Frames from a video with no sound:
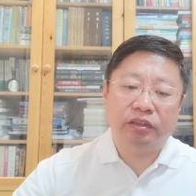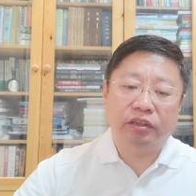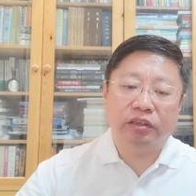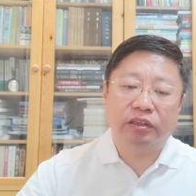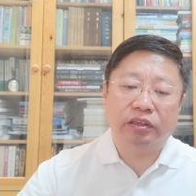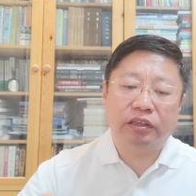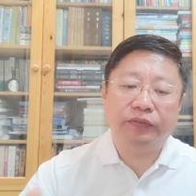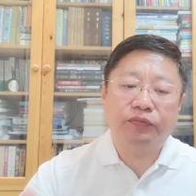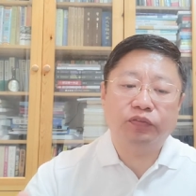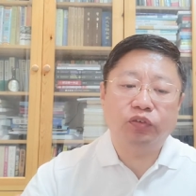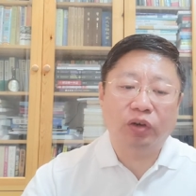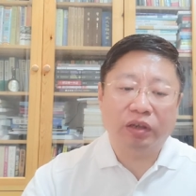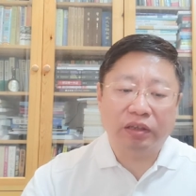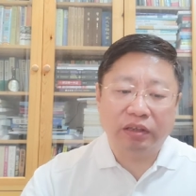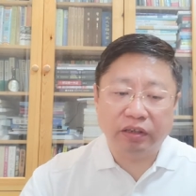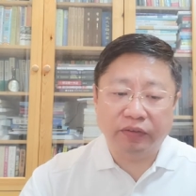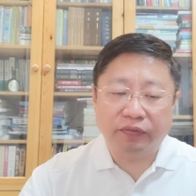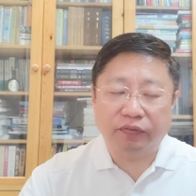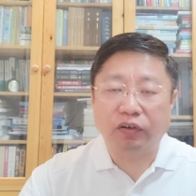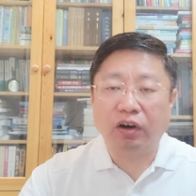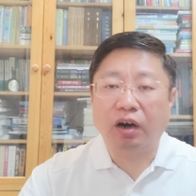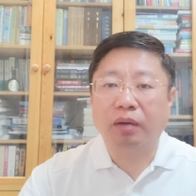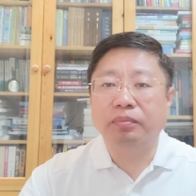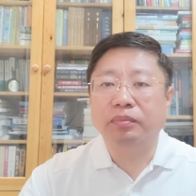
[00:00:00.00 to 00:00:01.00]
different
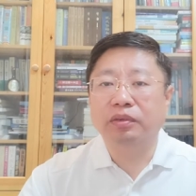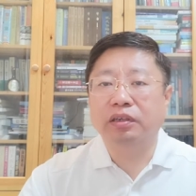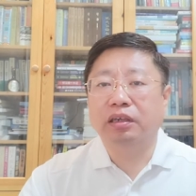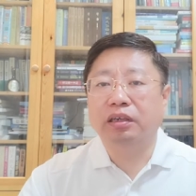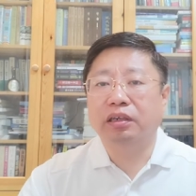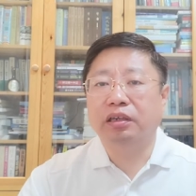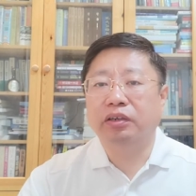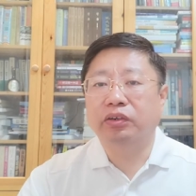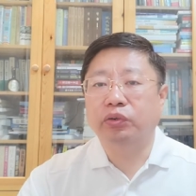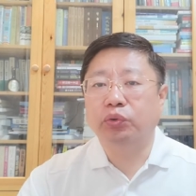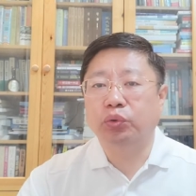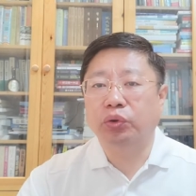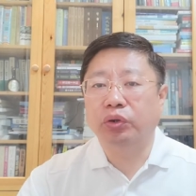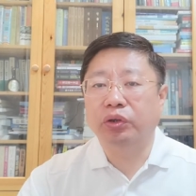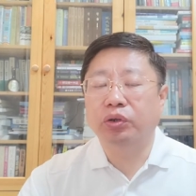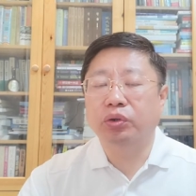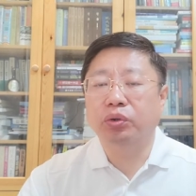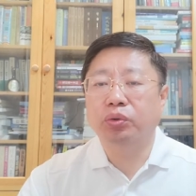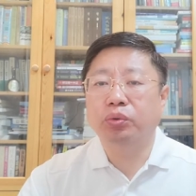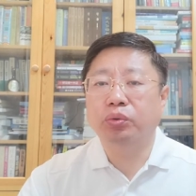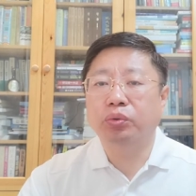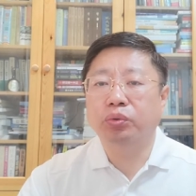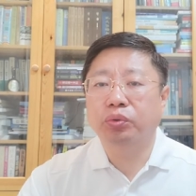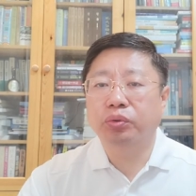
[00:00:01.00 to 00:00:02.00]
from the
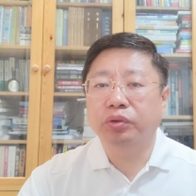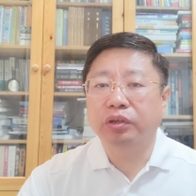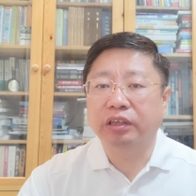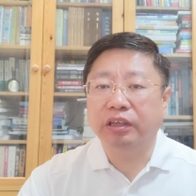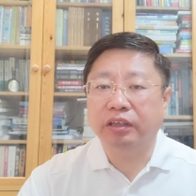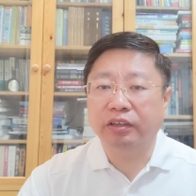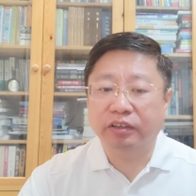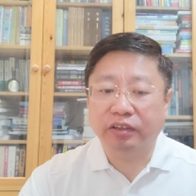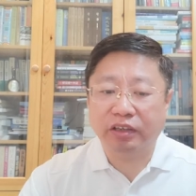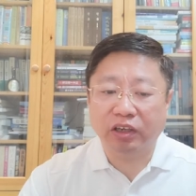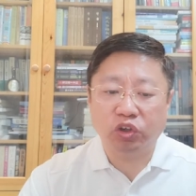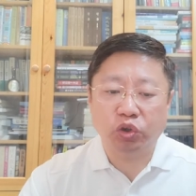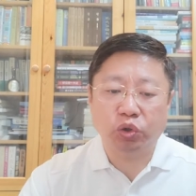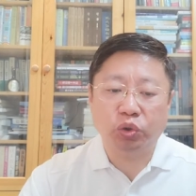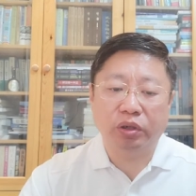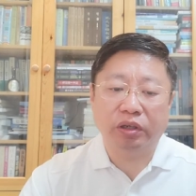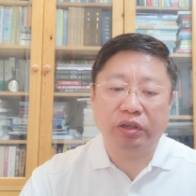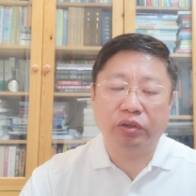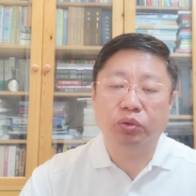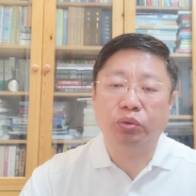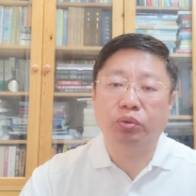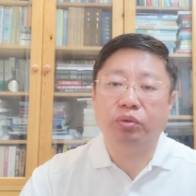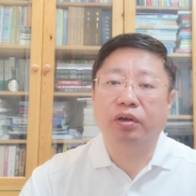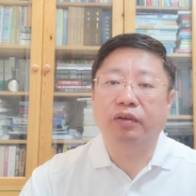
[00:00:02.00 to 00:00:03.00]
real
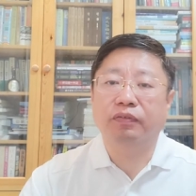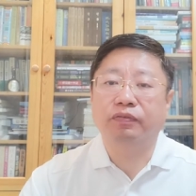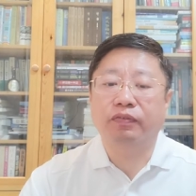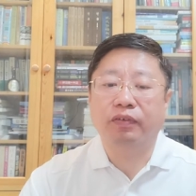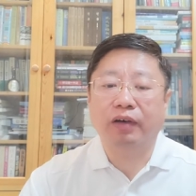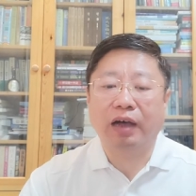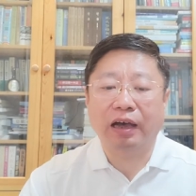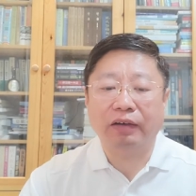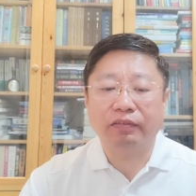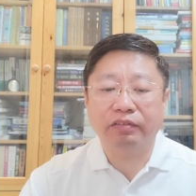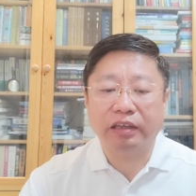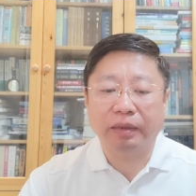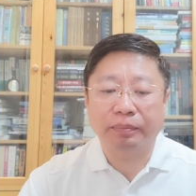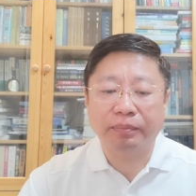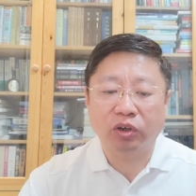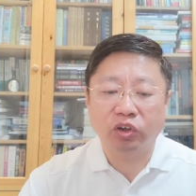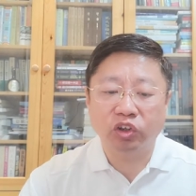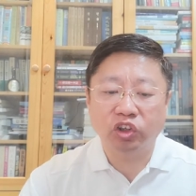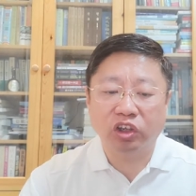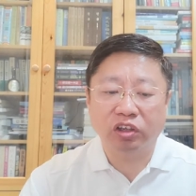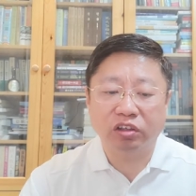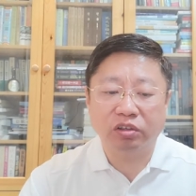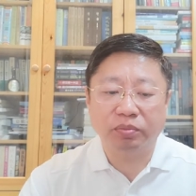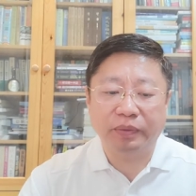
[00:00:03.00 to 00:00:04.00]
industry to the
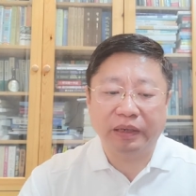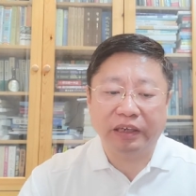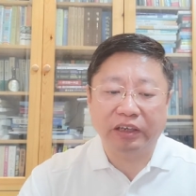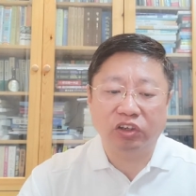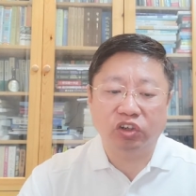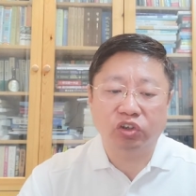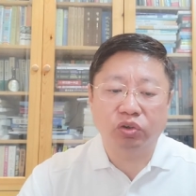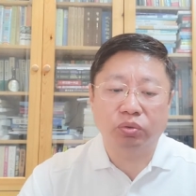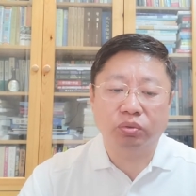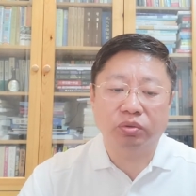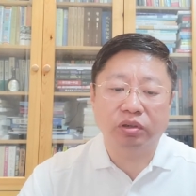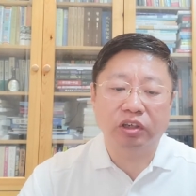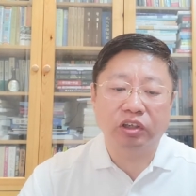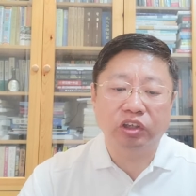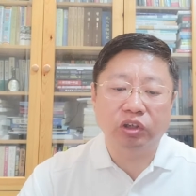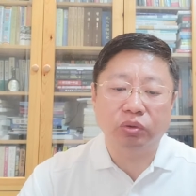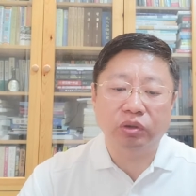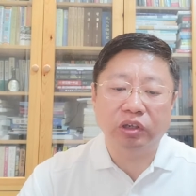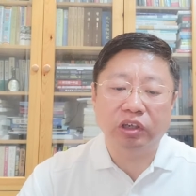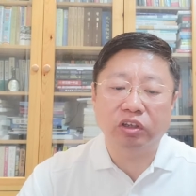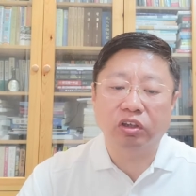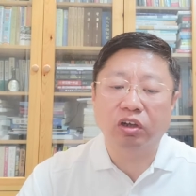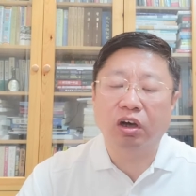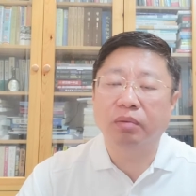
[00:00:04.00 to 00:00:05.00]
5-dimension speech to the new
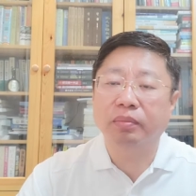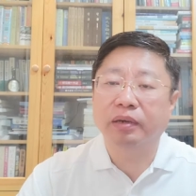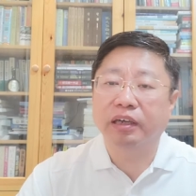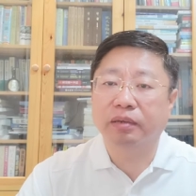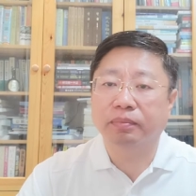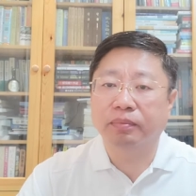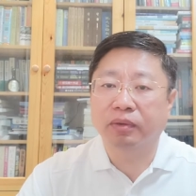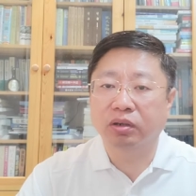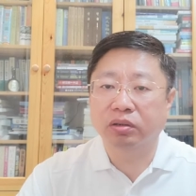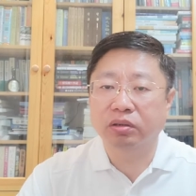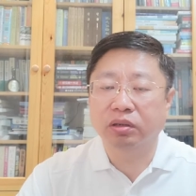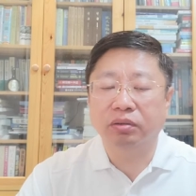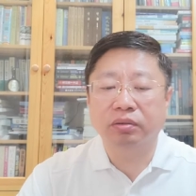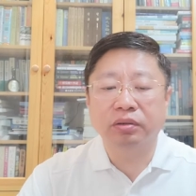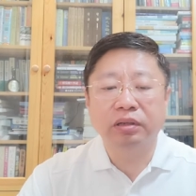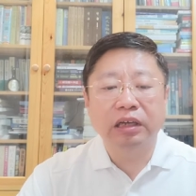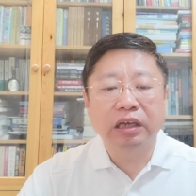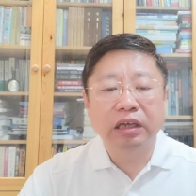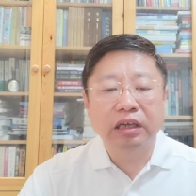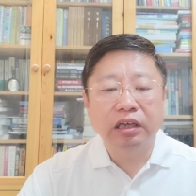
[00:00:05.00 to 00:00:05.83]
economic model.